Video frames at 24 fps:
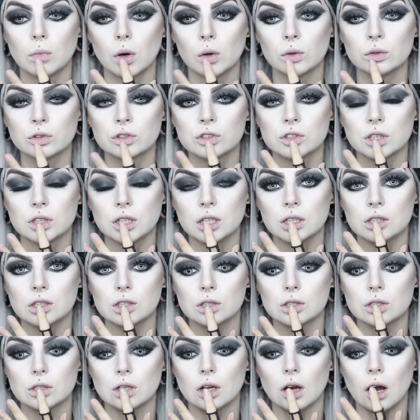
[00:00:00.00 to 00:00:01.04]

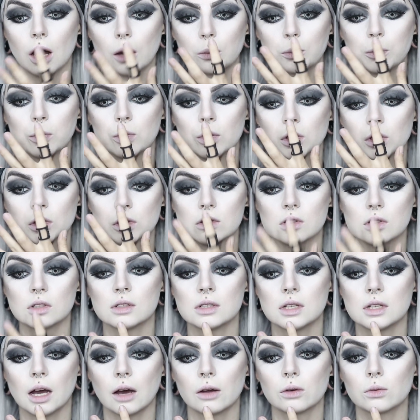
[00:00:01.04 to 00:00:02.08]
mostly upwards
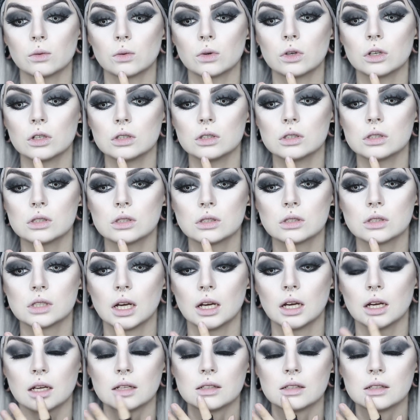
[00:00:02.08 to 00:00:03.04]
and downwards,